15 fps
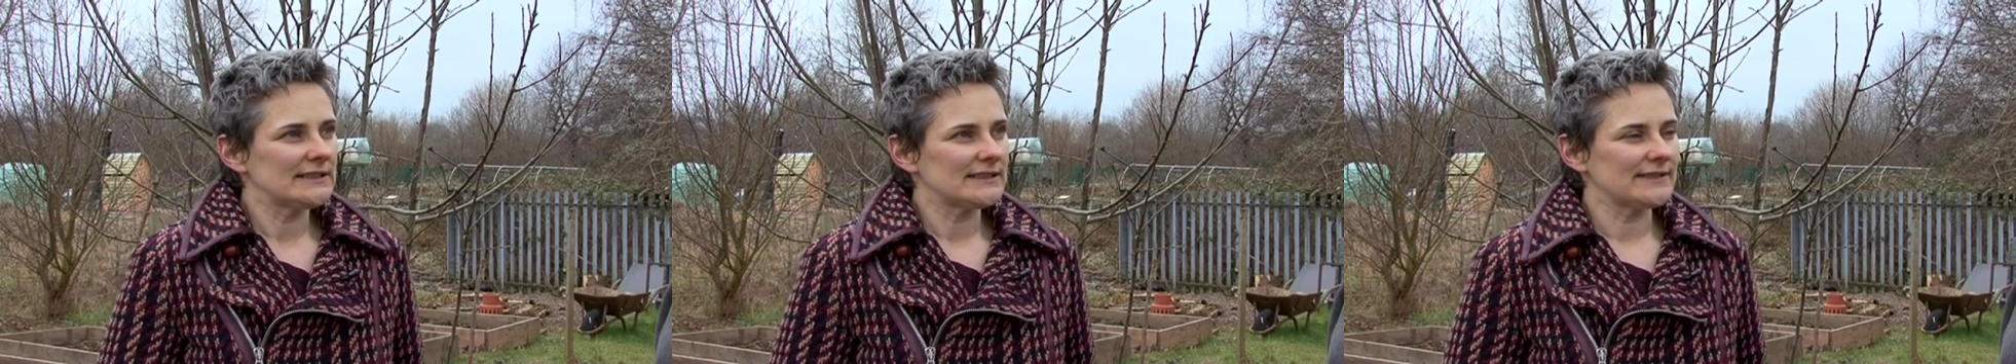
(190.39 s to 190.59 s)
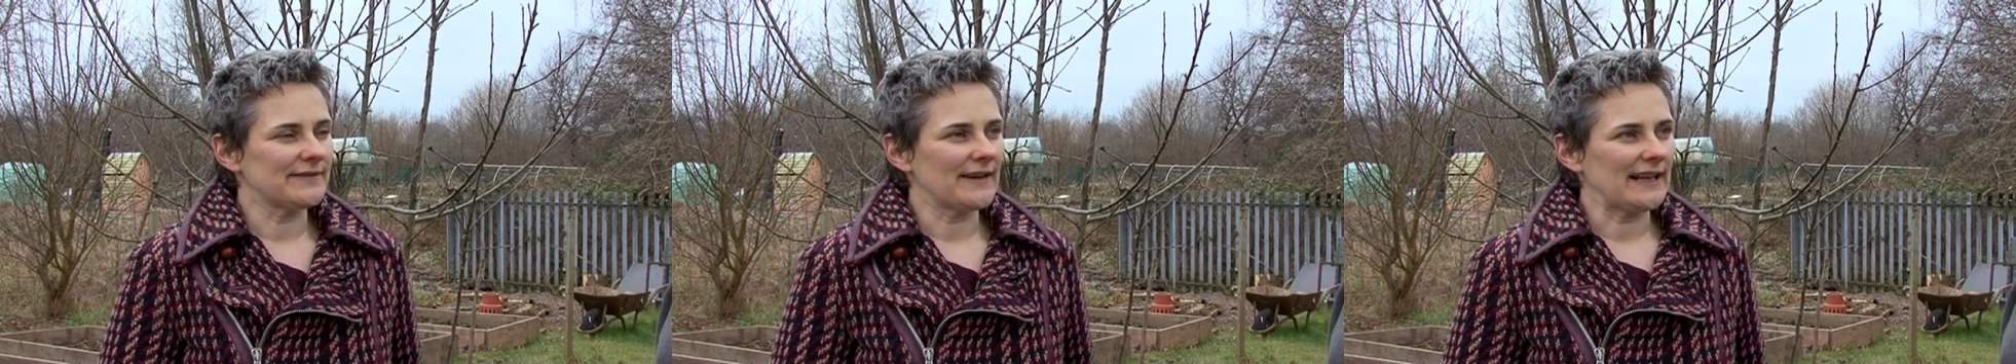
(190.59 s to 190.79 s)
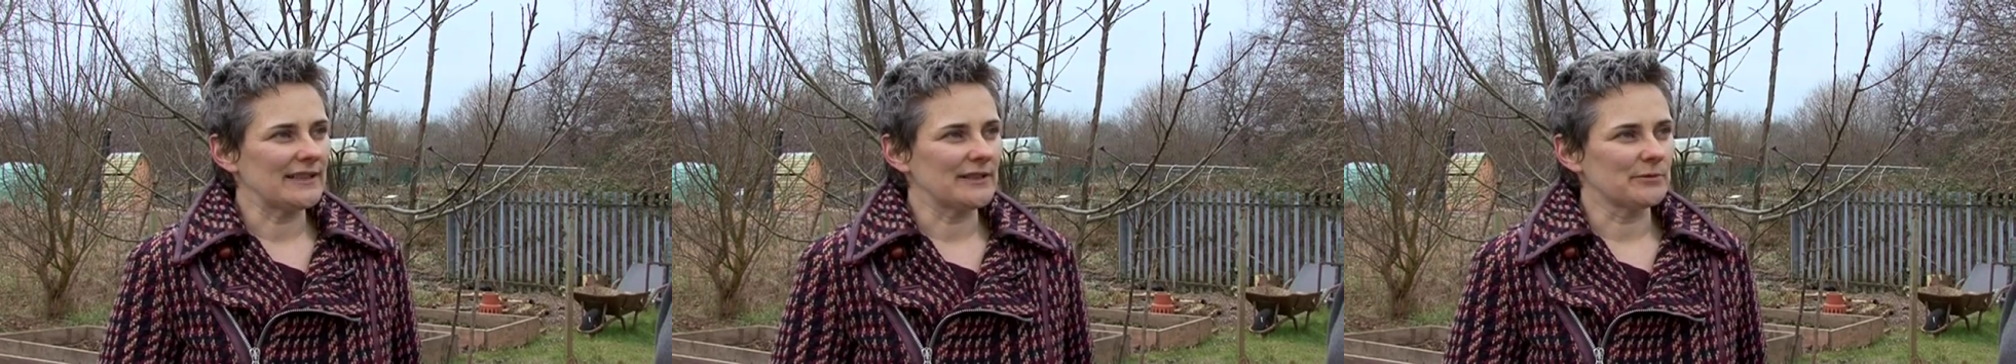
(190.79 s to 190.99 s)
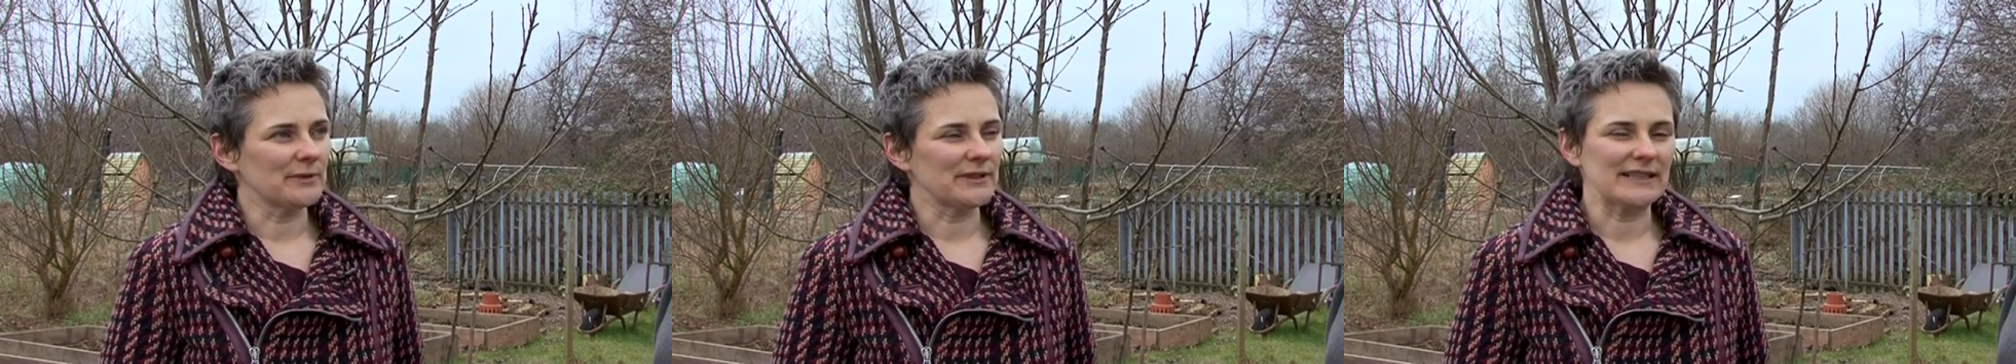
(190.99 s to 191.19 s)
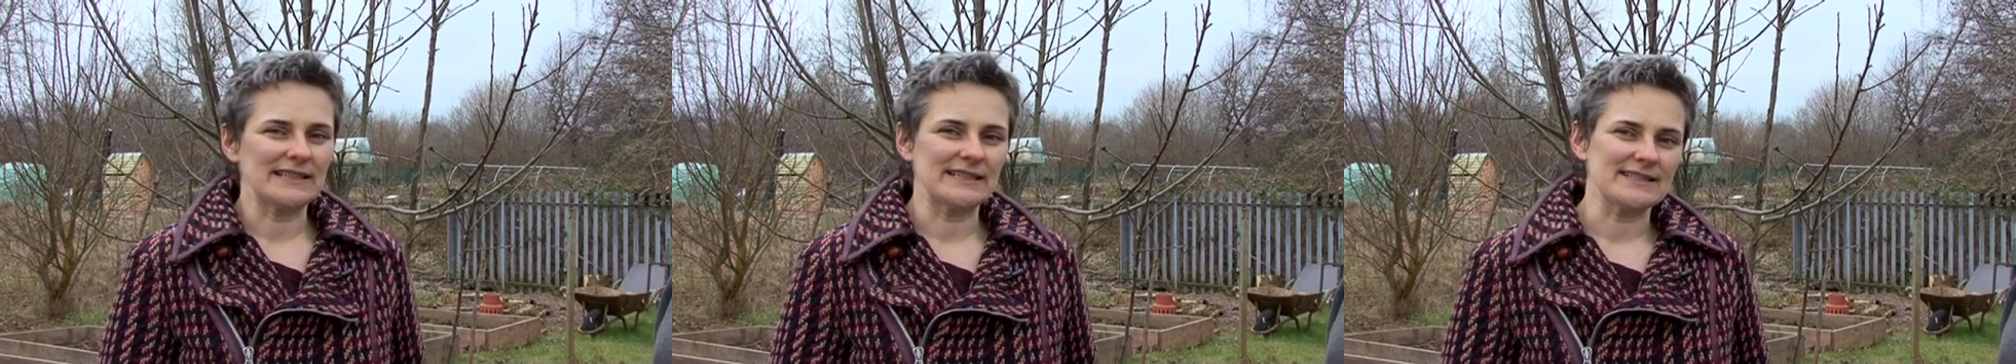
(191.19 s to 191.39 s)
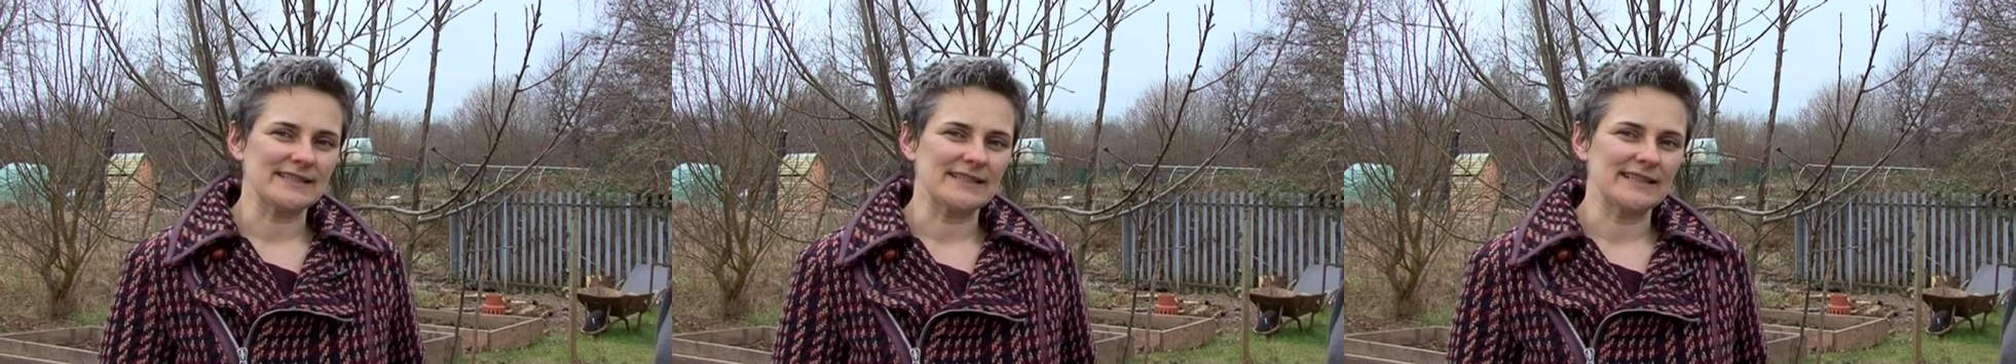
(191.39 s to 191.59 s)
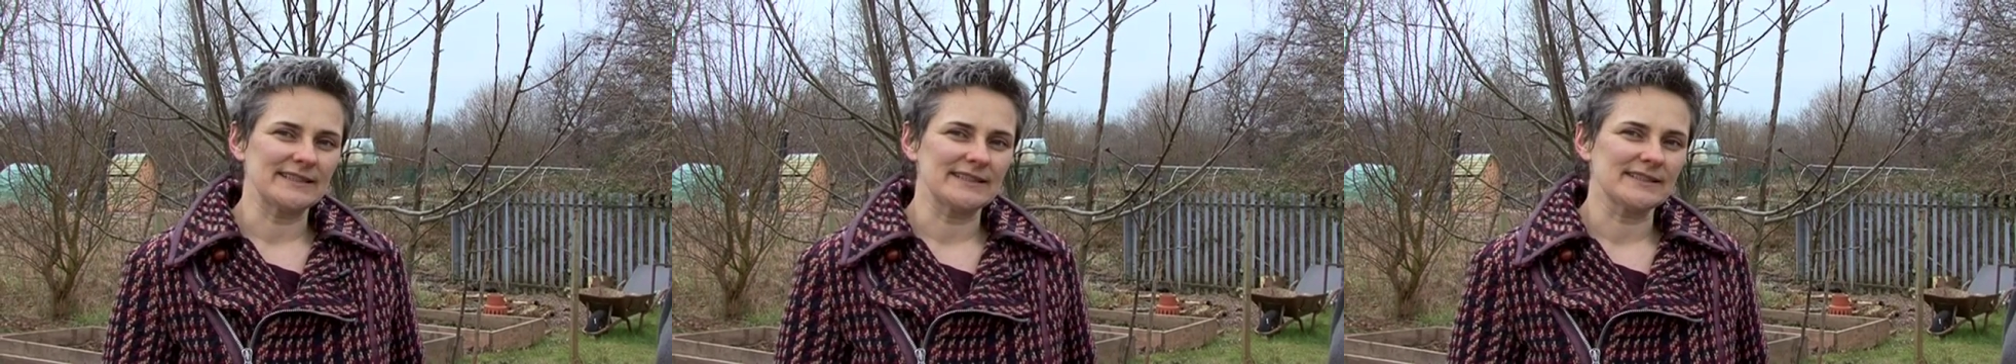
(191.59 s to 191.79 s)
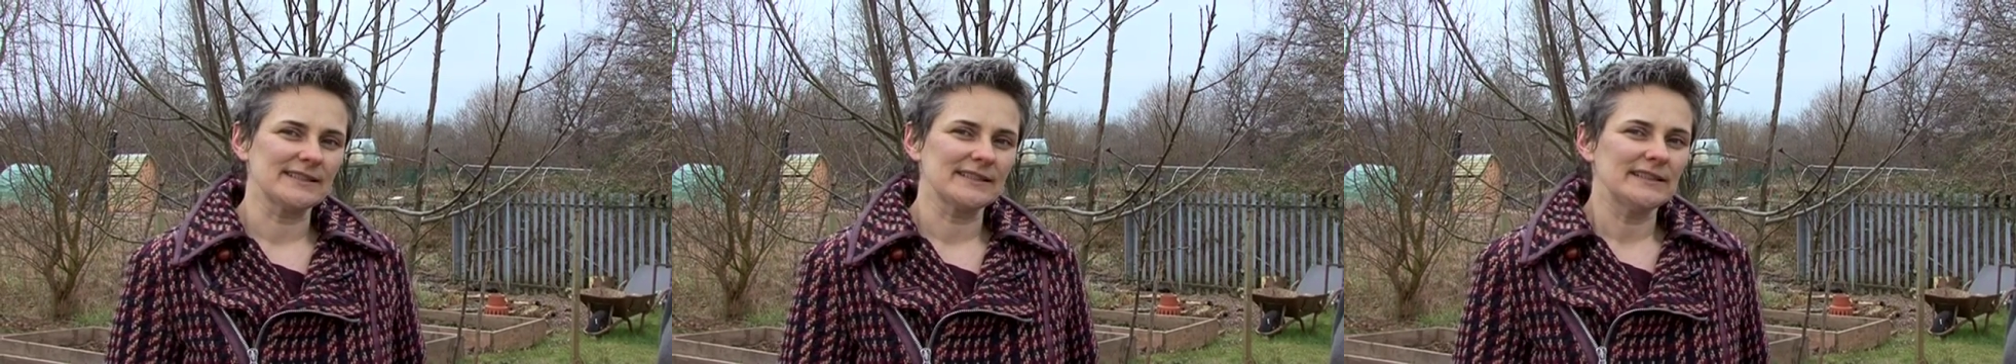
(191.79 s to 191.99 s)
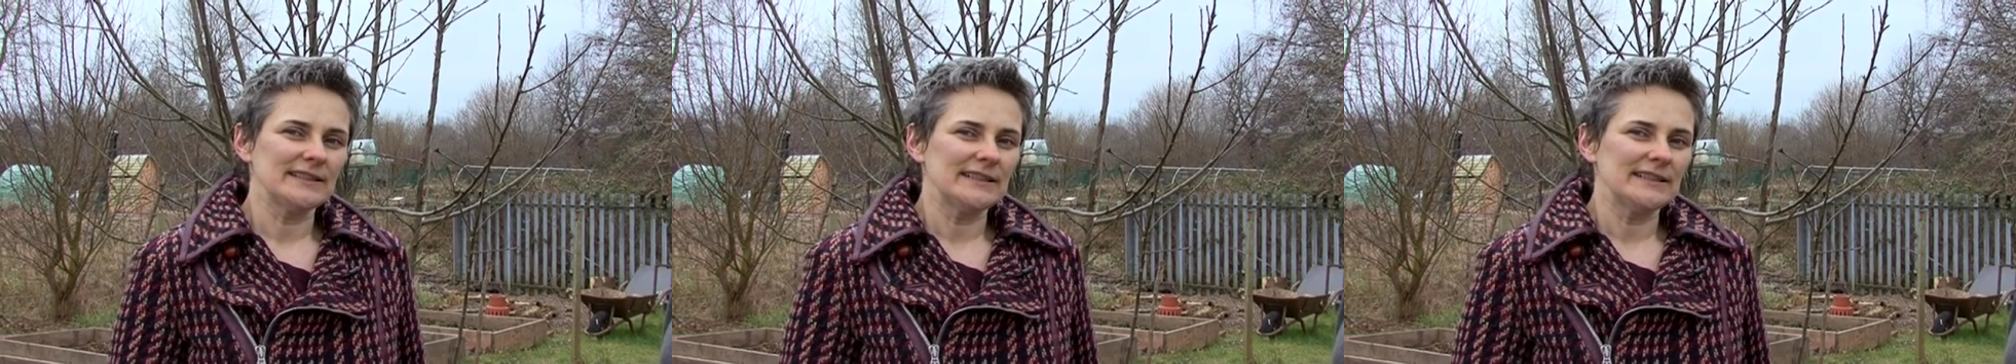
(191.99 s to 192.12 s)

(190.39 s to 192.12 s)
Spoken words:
to value what it is that